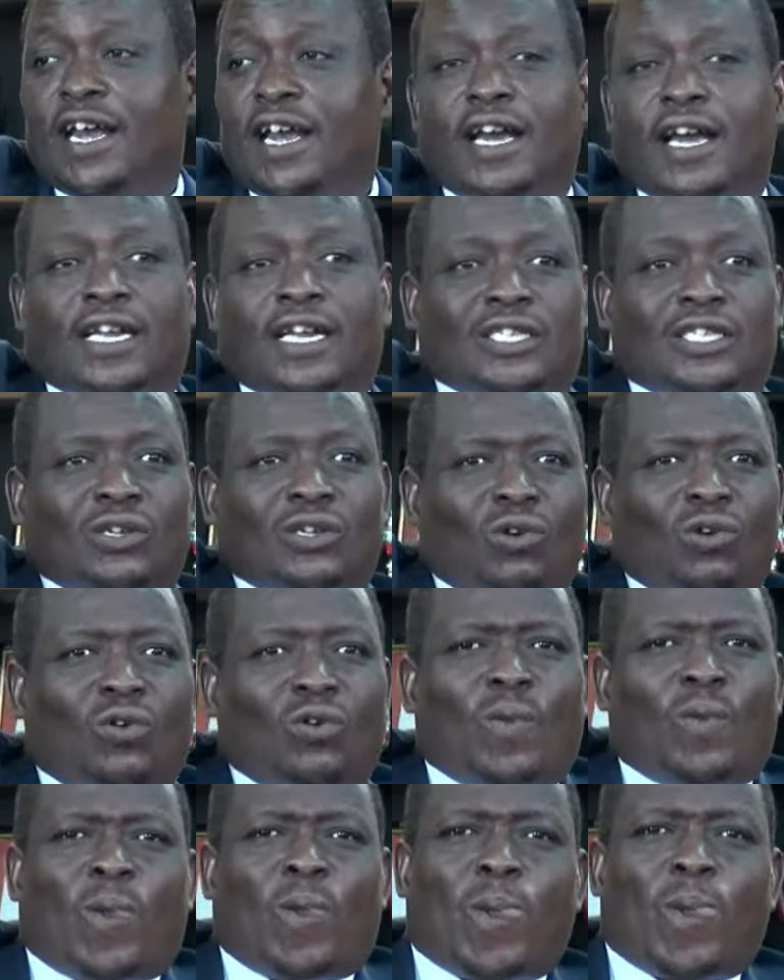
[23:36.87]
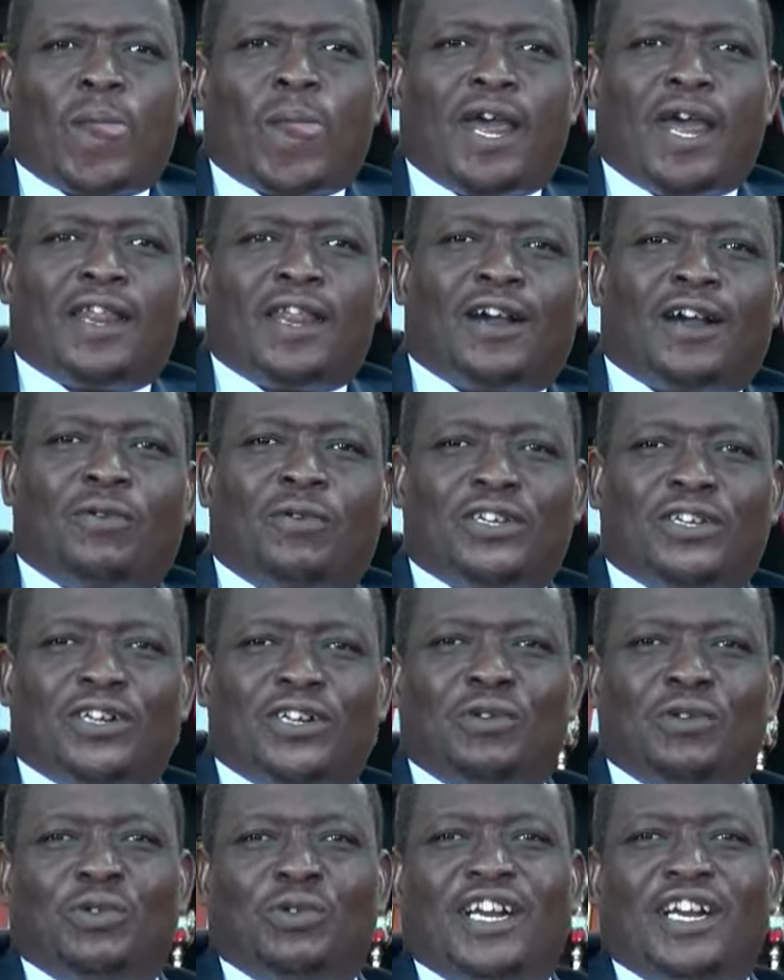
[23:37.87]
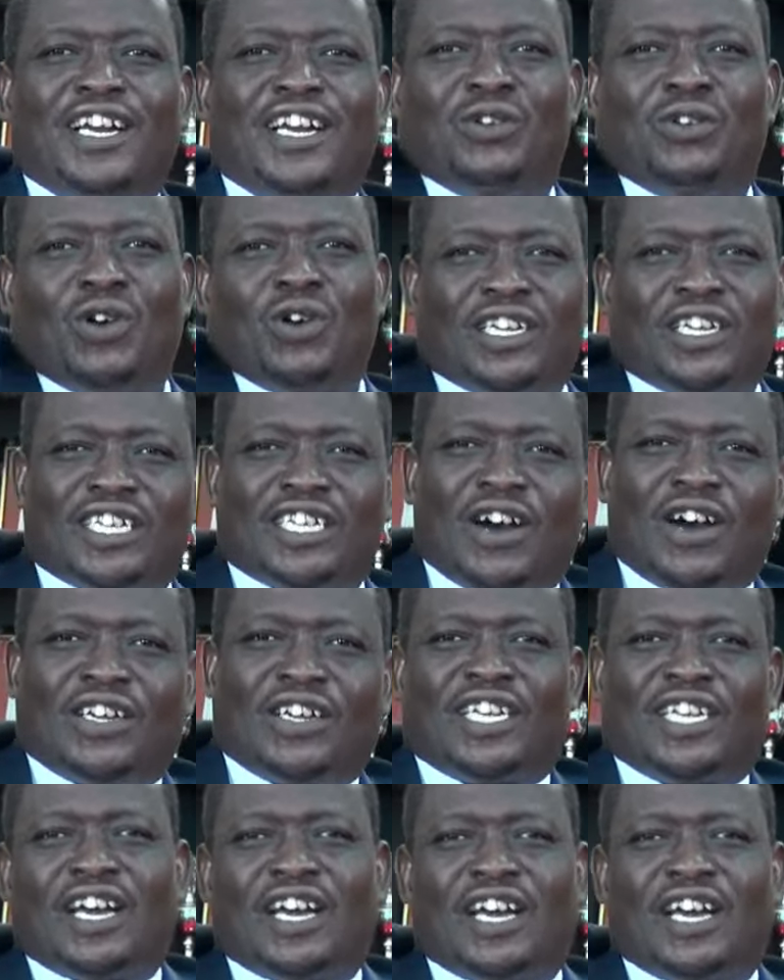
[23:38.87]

So, the question we need to ask ourselves,